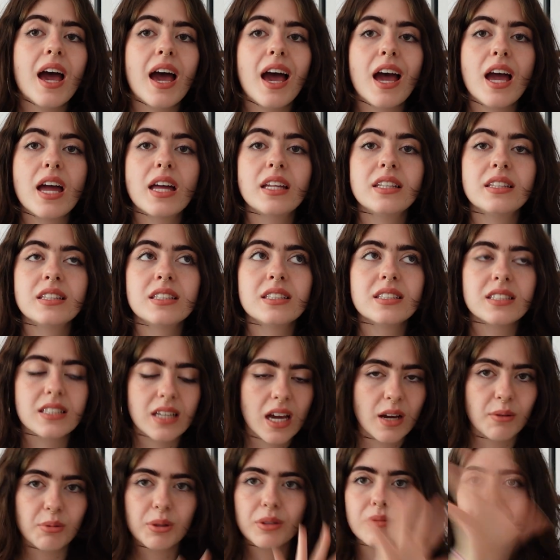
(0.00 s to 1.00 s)
and
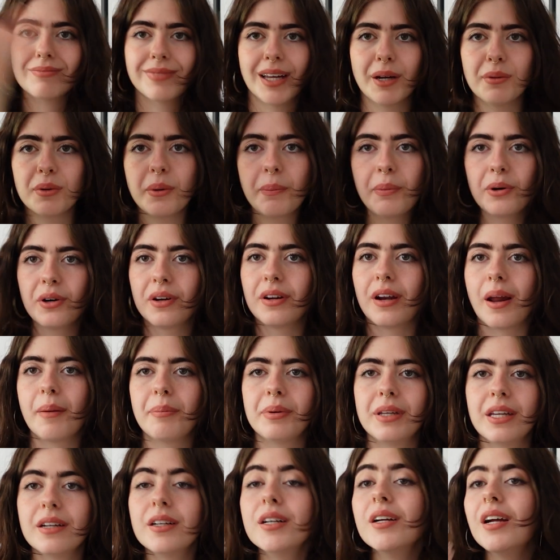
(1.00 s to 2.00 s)
I will put it
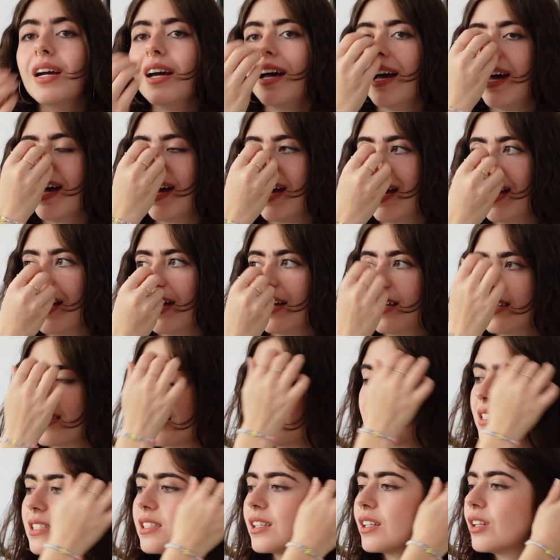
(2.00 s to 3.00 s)
up here,
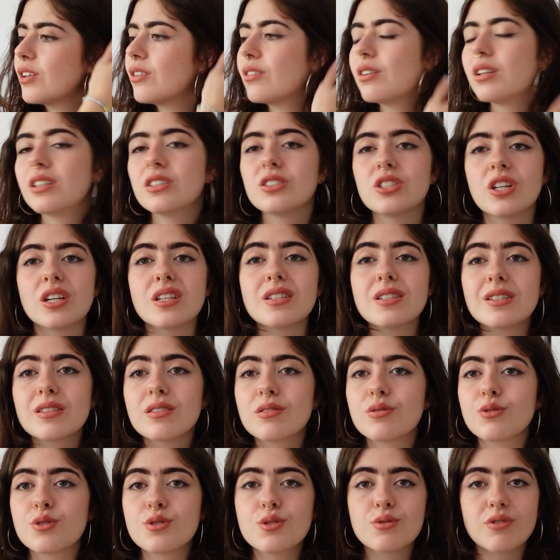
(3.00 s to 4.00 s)
and you can
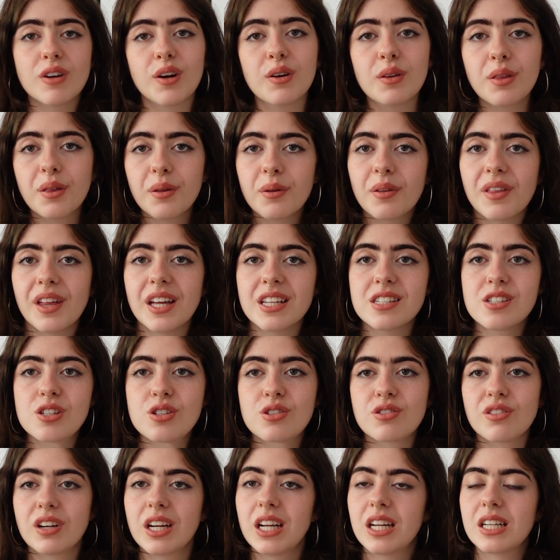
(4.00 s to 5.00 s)
just stroll through that
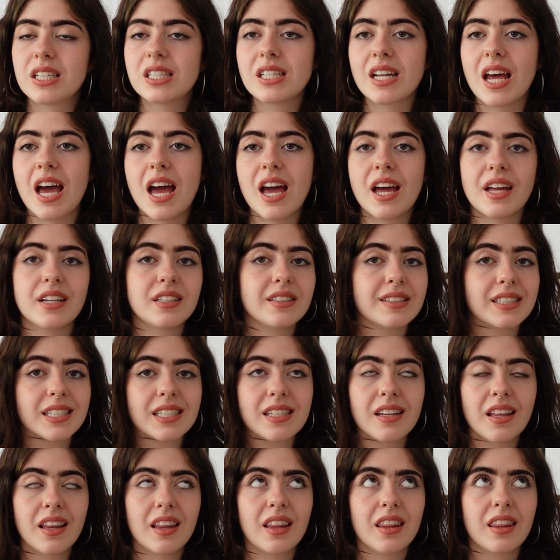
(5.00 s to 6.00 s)
street and
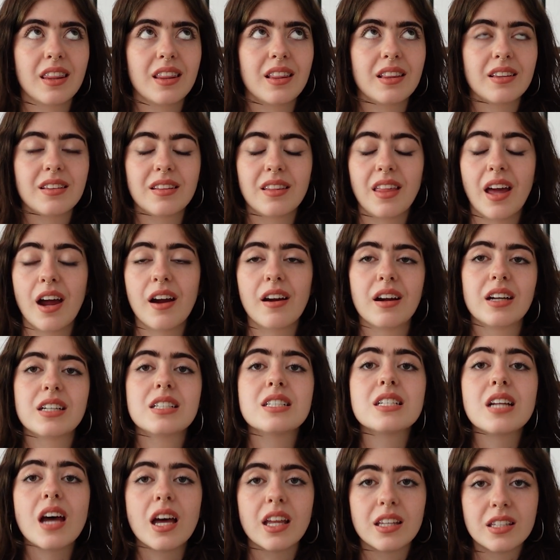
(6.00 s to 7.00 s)
there are
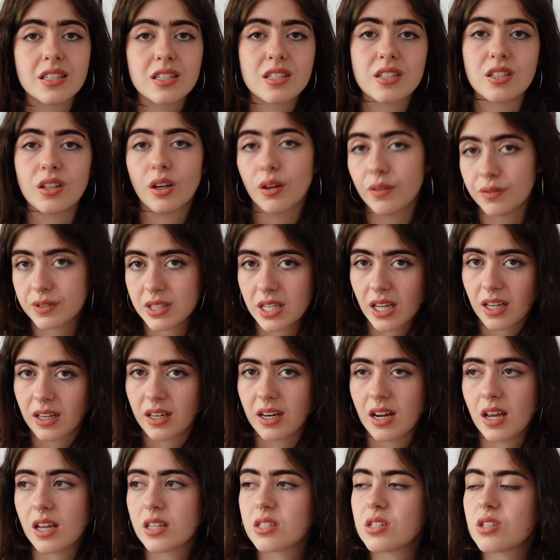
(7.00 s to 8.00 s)
tons of
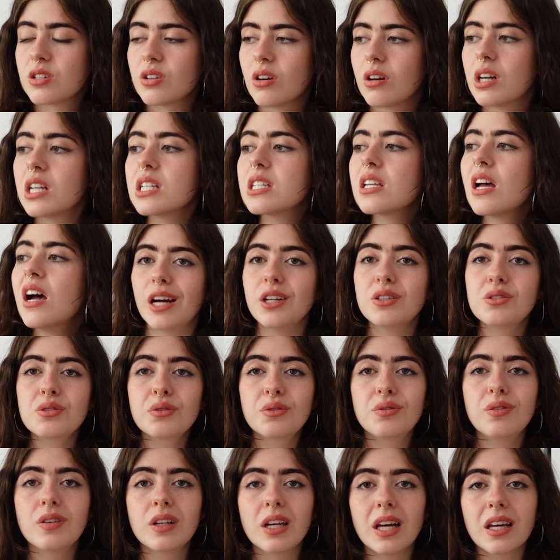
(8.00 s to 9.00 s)
secondhand stores. I
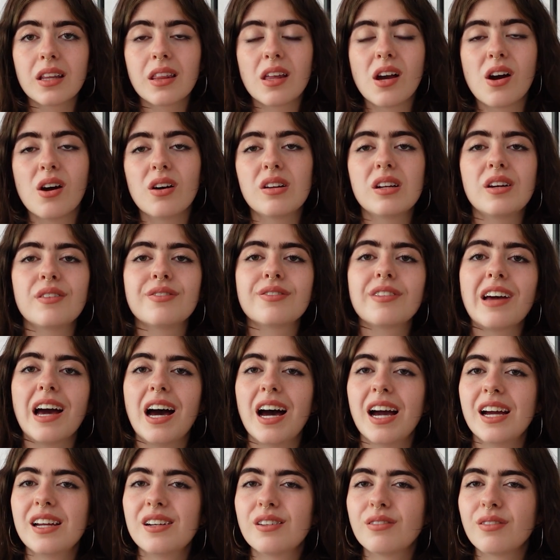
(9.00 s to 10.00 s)
do feel like they all have
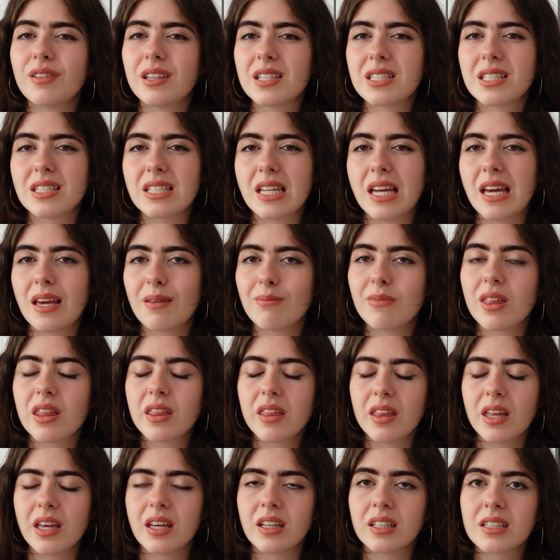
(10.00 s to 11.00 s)
kind of the same
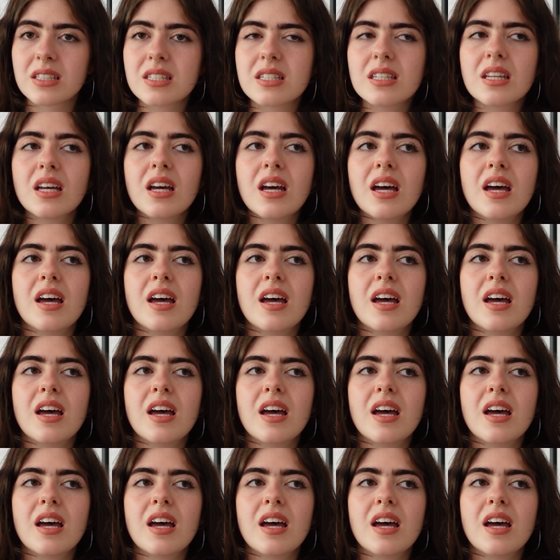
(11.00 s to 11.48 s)
things,